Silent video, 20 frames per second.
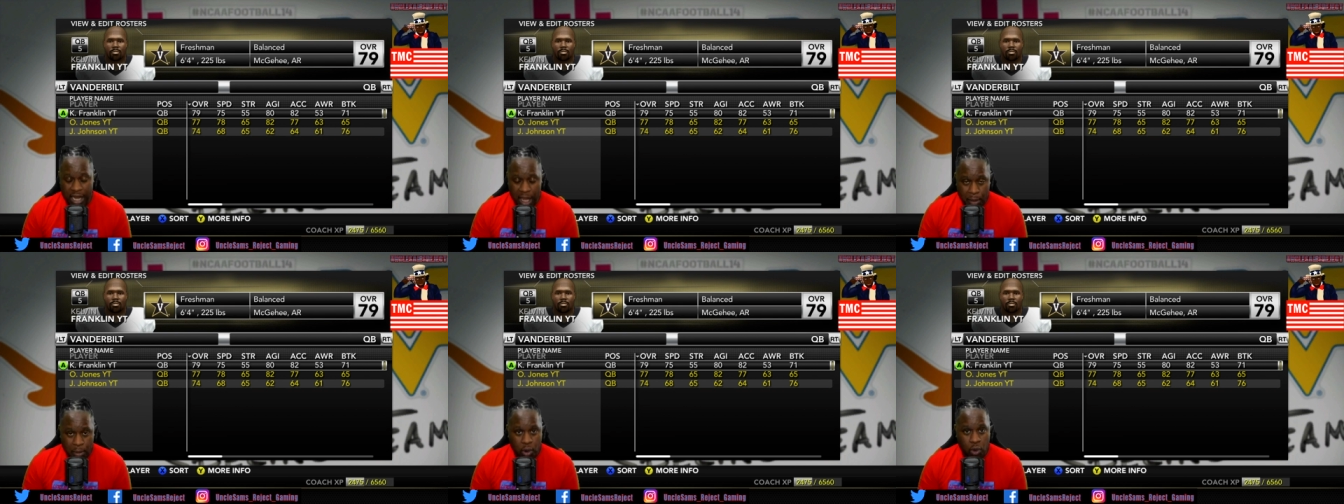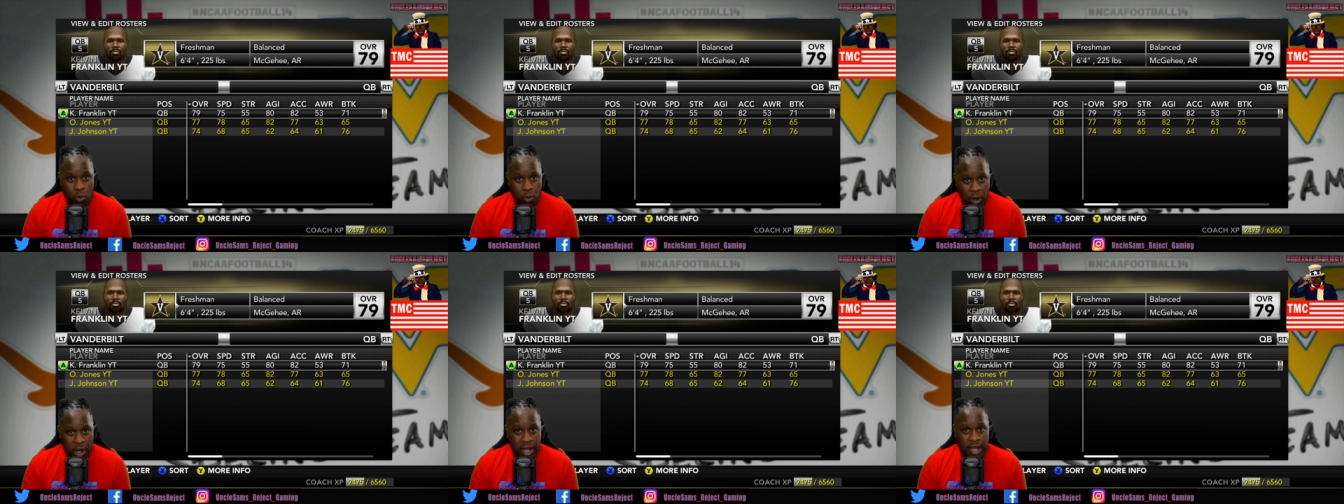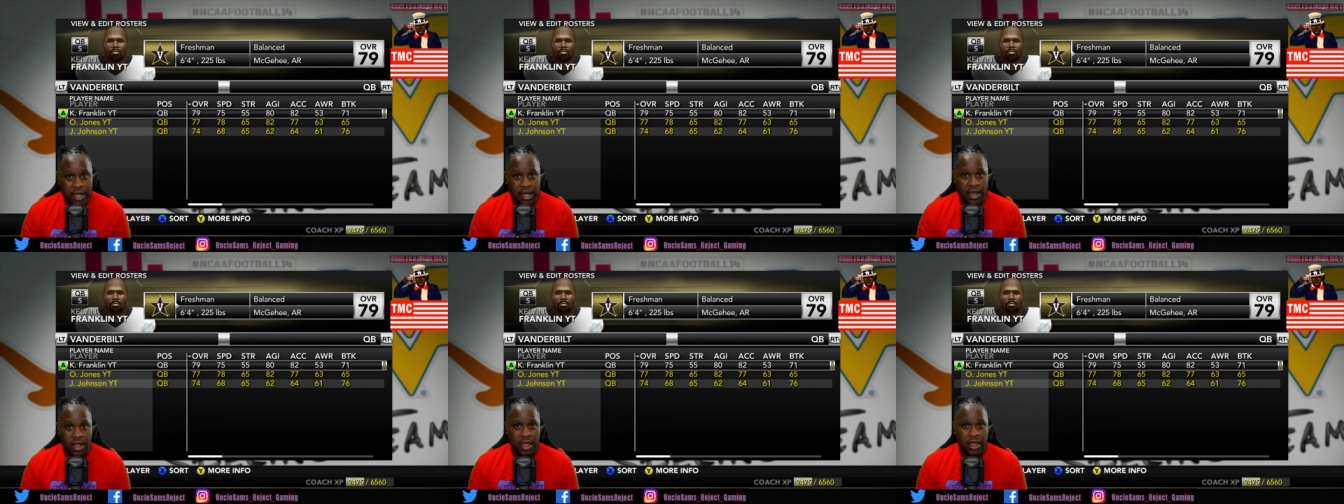the number
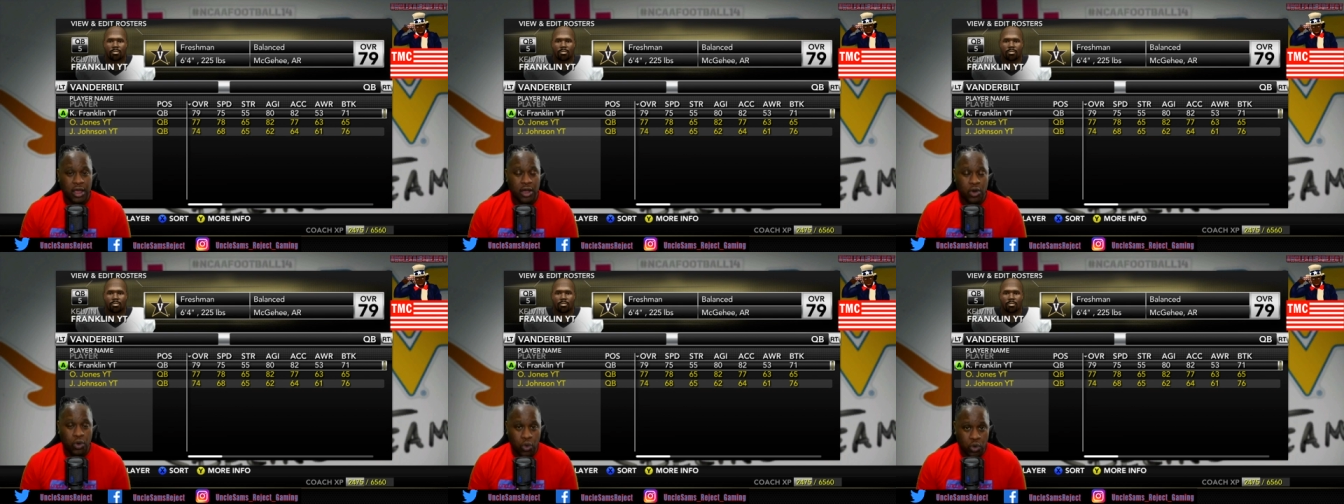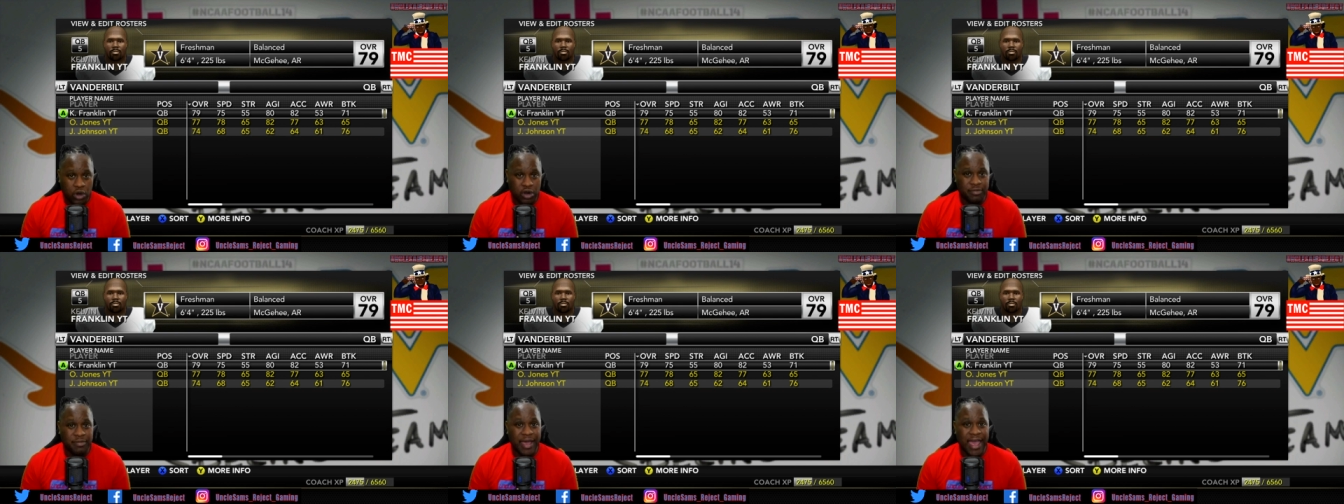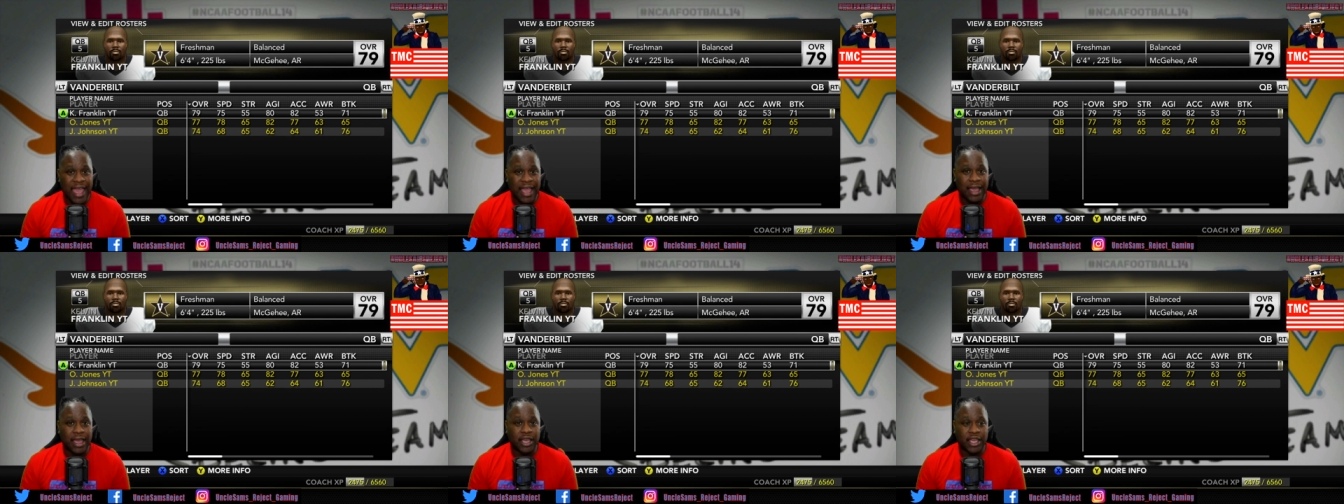one
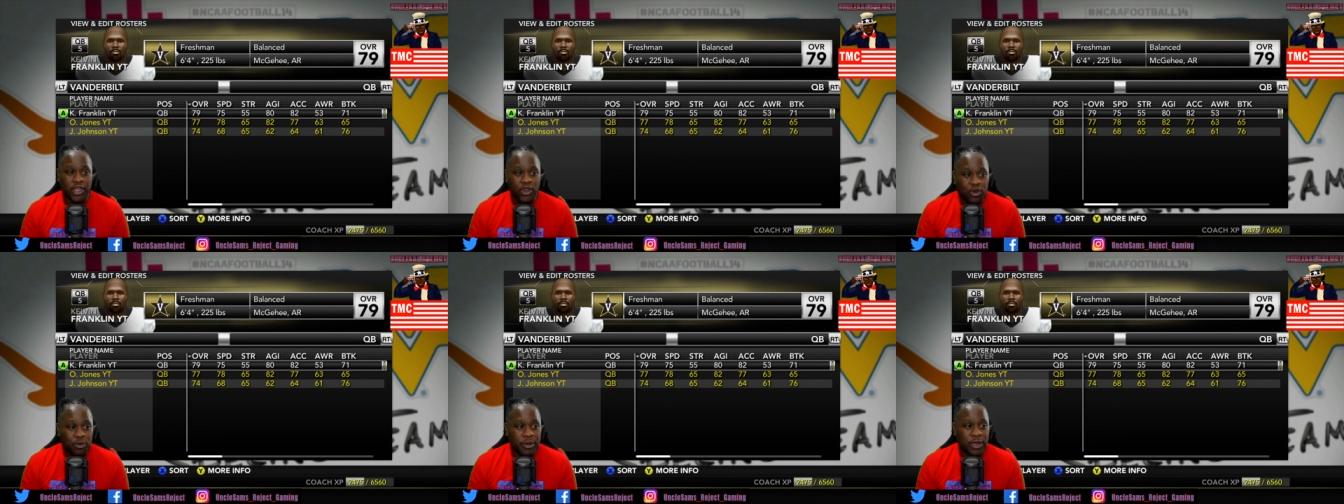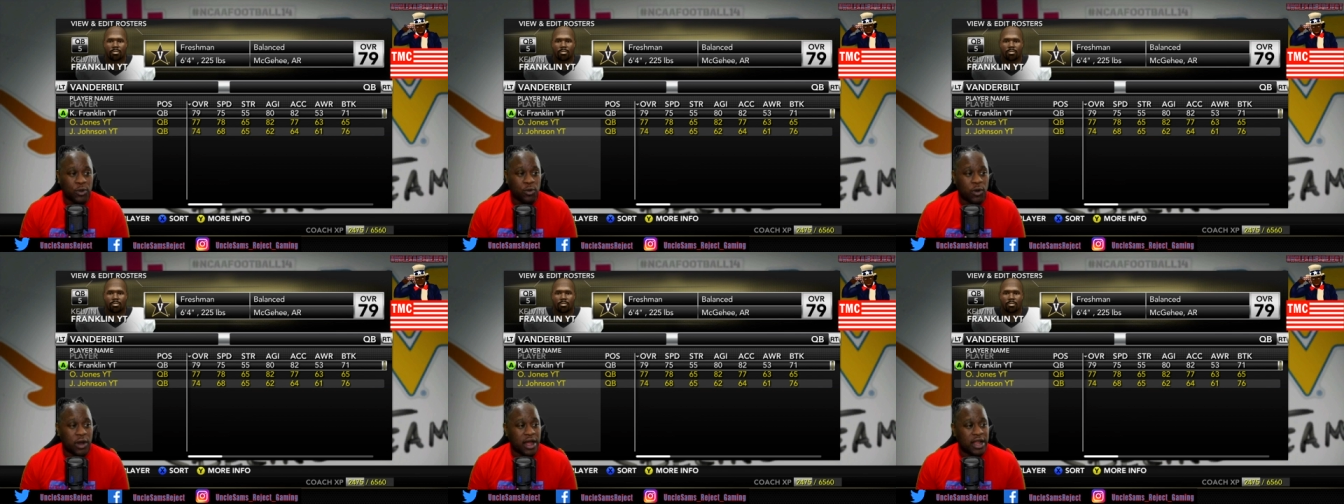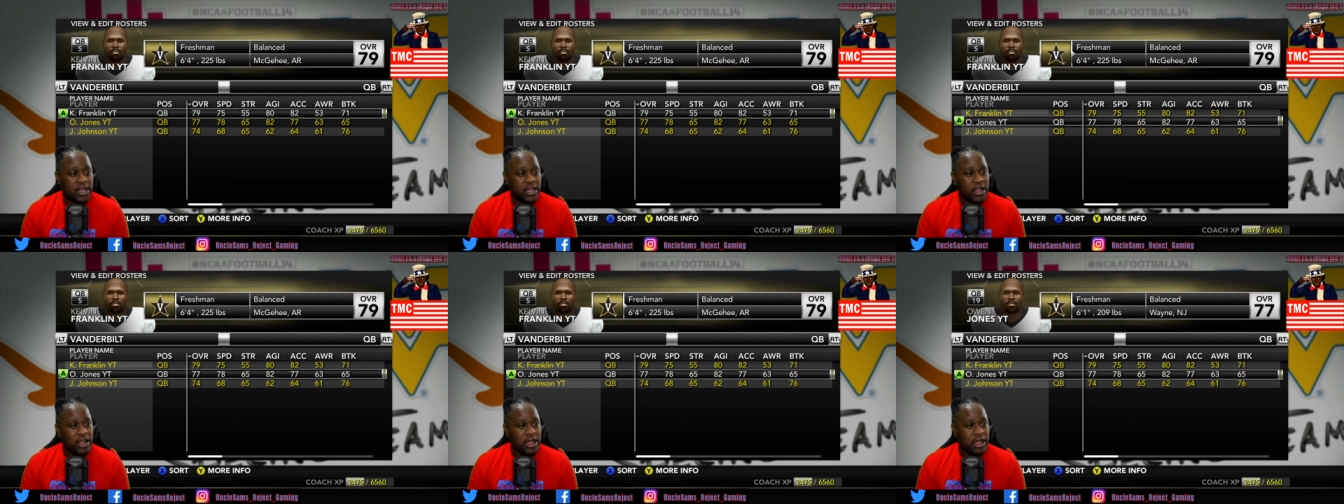quarterback,
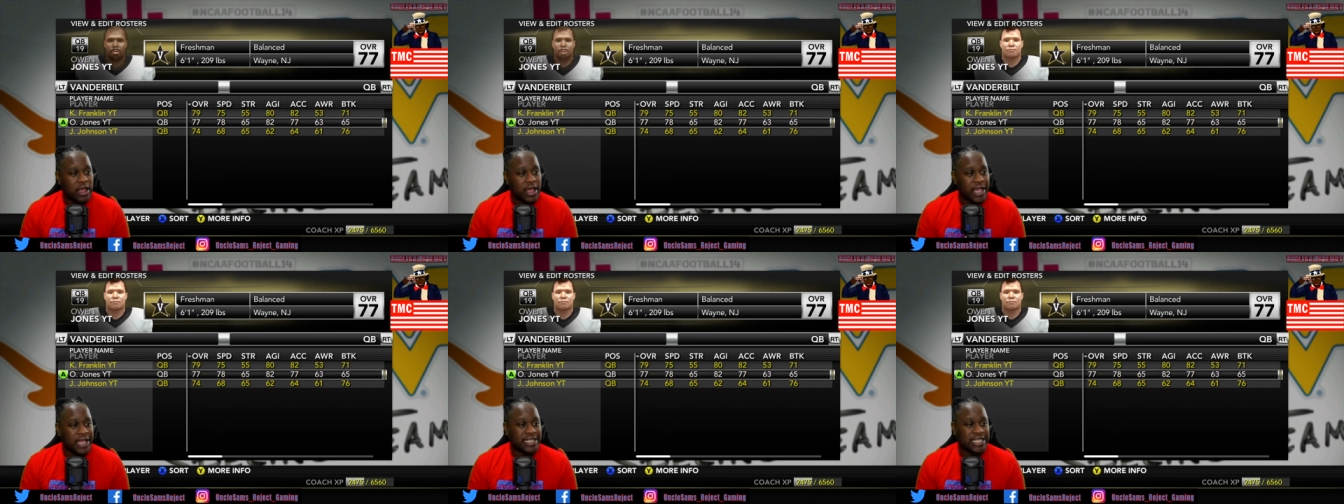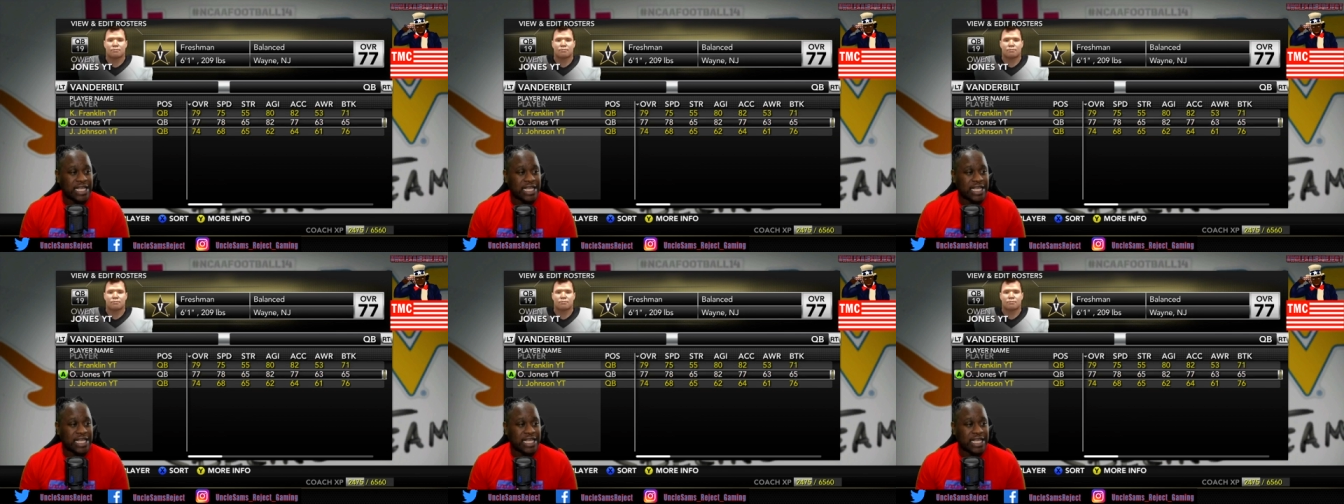QB1